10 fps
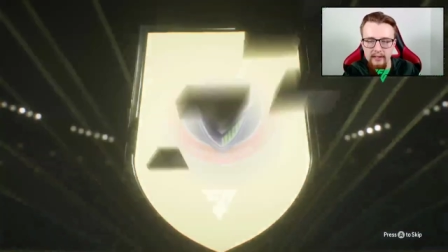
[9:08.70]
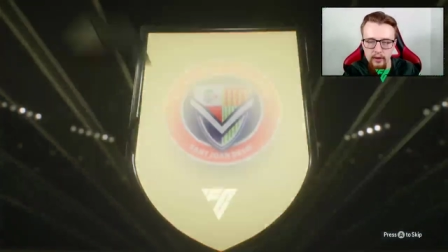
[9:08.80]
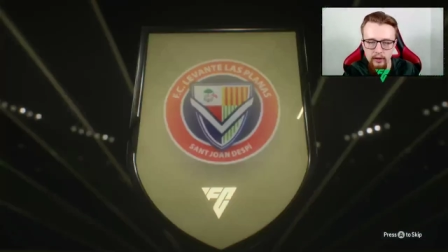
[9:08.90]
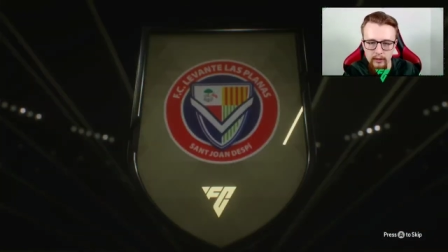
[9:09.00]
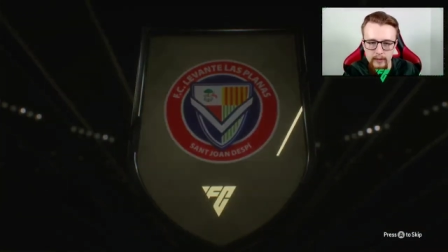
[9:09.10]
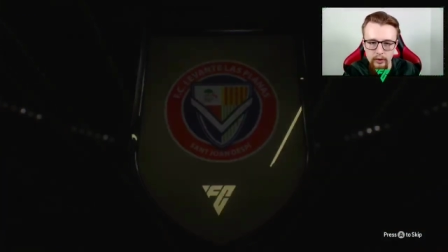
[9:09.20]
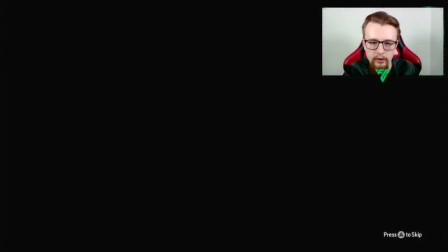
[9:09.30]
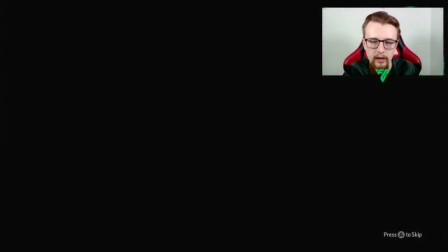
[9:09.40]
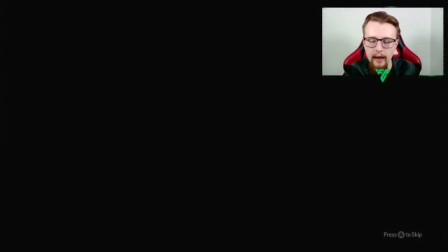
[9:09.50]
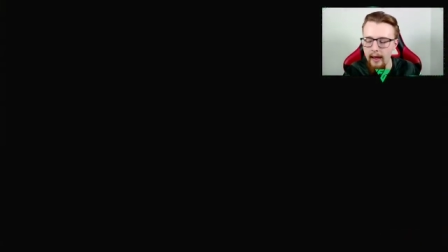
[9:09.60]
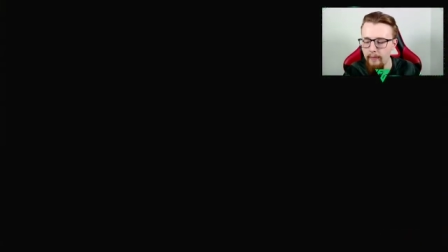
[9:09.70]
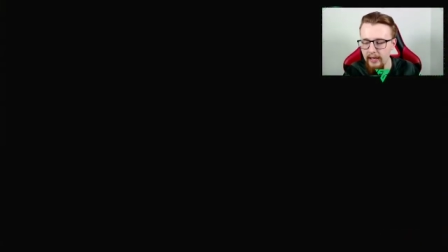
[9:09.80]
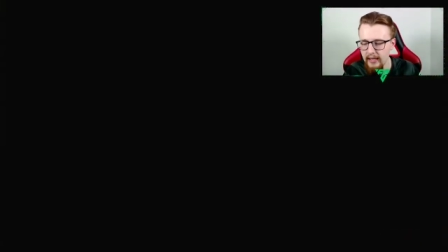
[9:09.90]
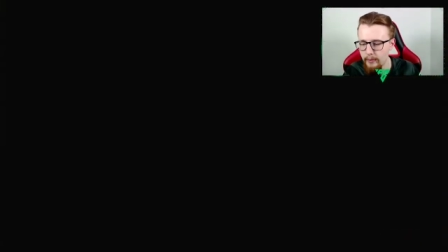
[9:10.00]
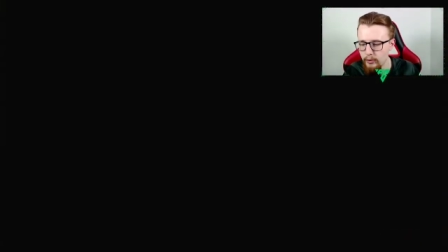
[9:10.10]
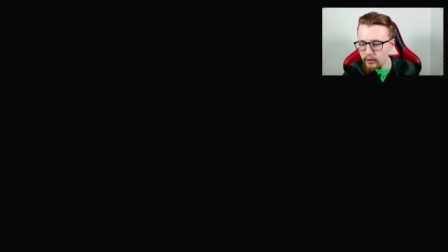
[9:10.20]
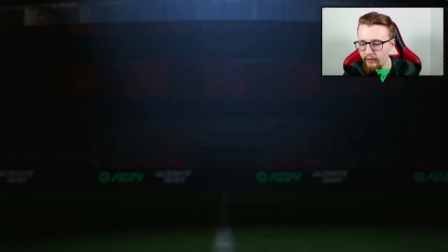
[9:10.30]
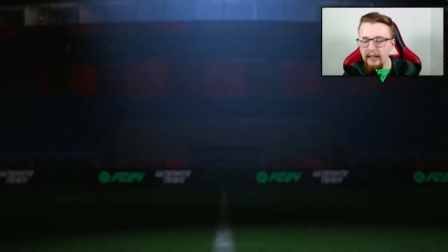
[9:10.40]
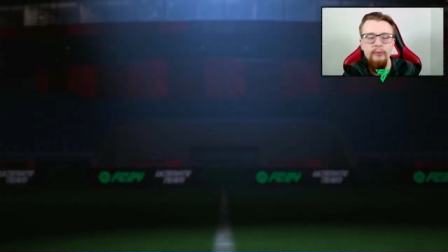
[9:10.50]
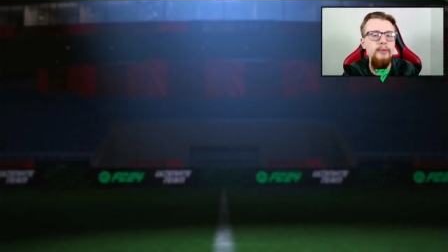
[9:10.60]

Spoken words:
not going to be good. That's absolutely fine. If it was